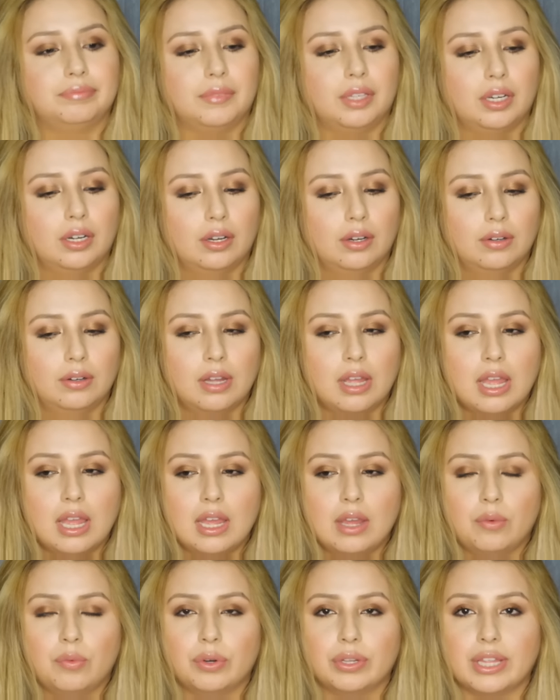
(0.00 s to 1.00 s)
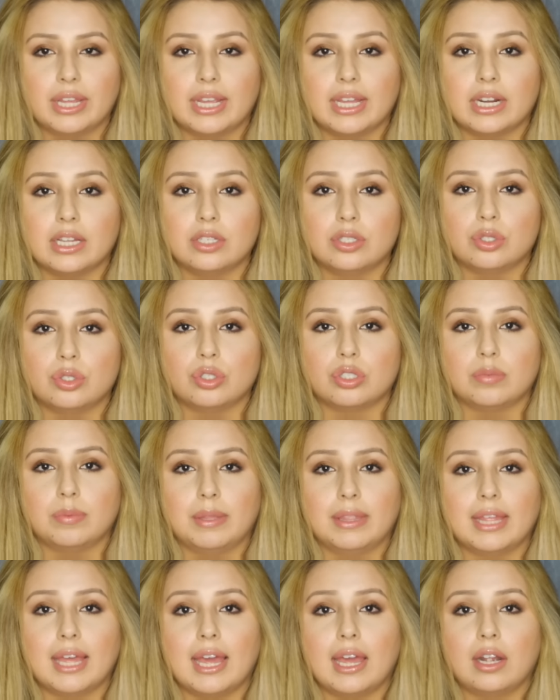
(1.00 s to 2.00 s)
You know, were they going to induce me
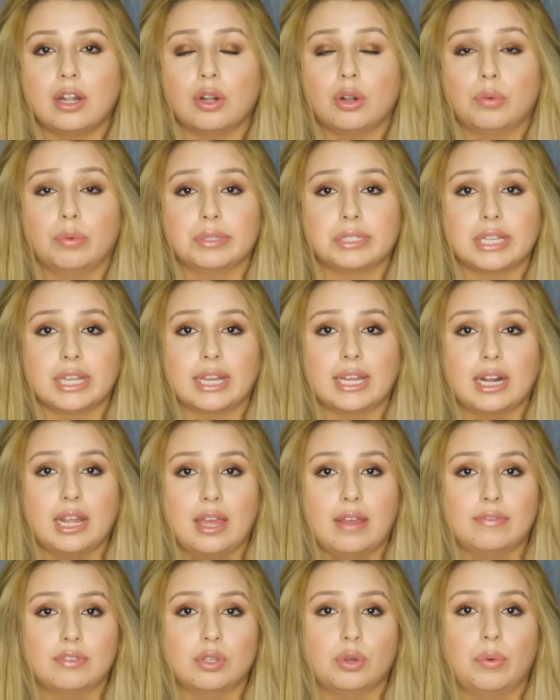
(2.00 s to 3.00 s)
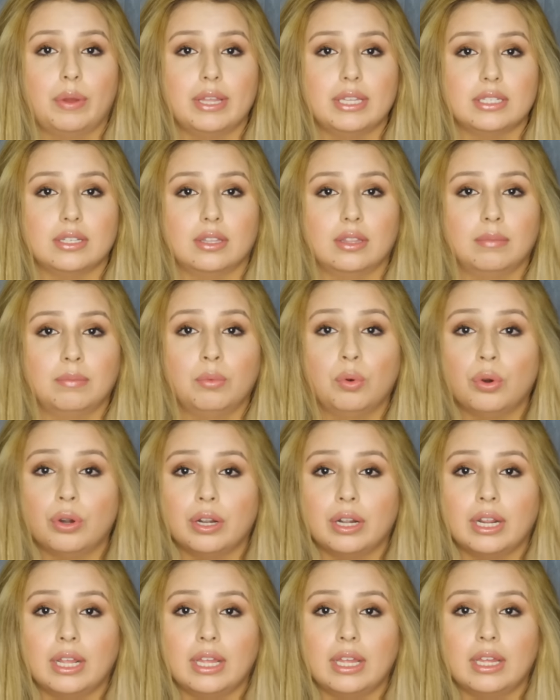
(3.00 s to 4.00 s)
then or was I going to have to wait till the
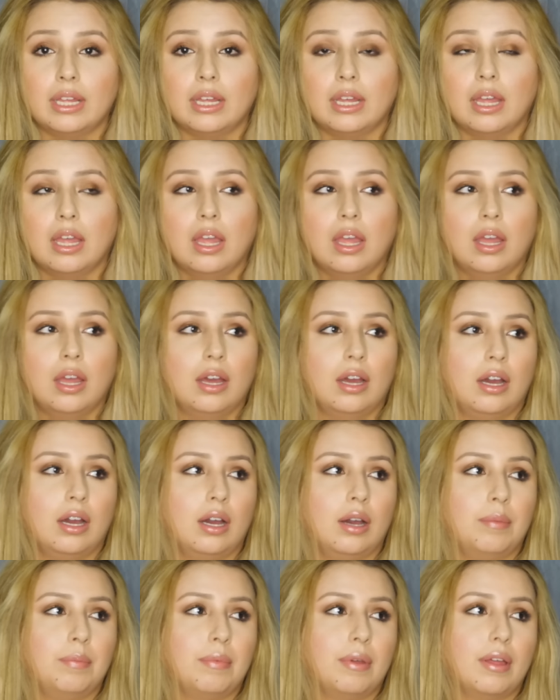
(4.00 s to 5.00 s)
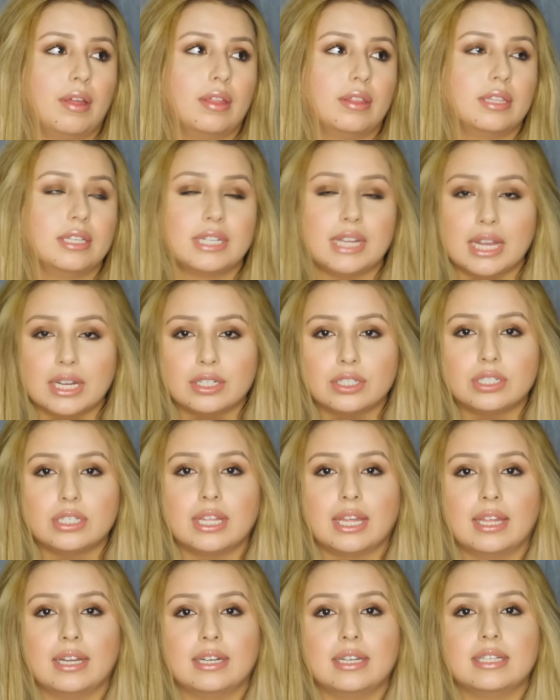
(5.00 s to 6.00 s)
morning? The doctor
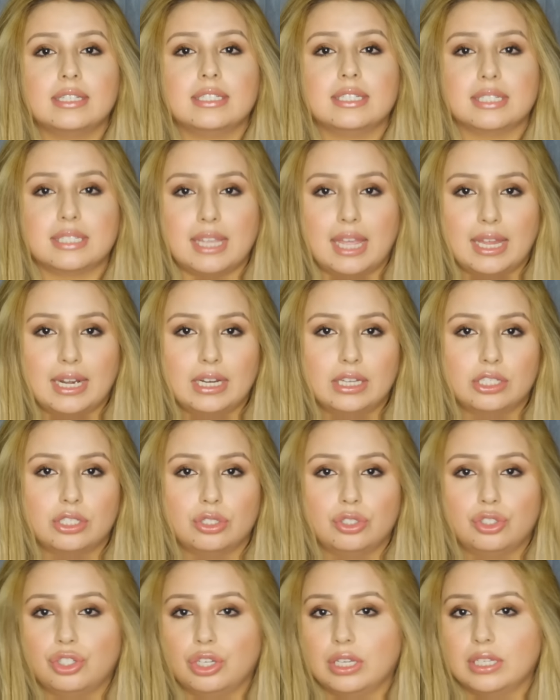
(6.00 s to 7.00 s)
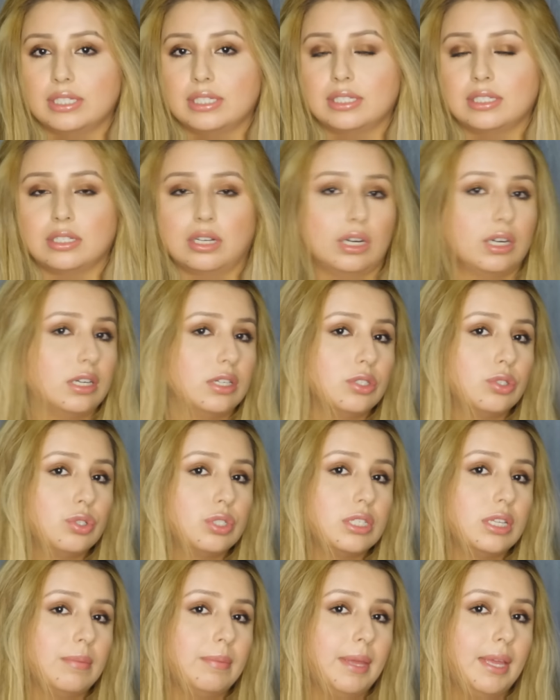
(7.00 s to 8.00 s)
then decided to just start
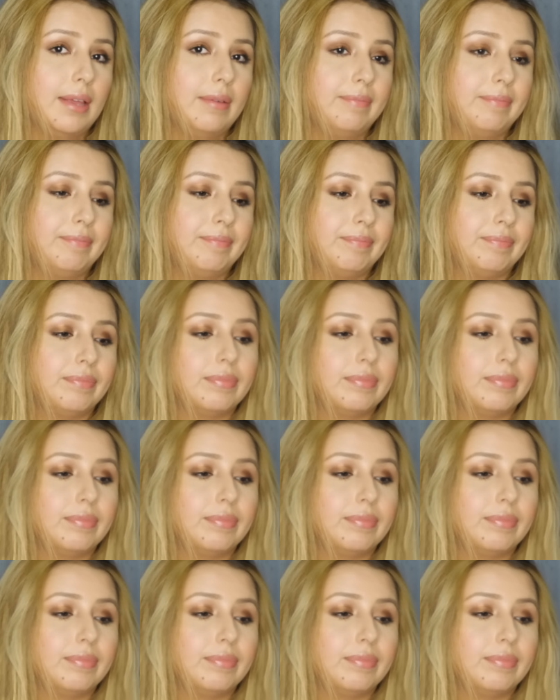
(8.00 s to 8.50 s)
inducing me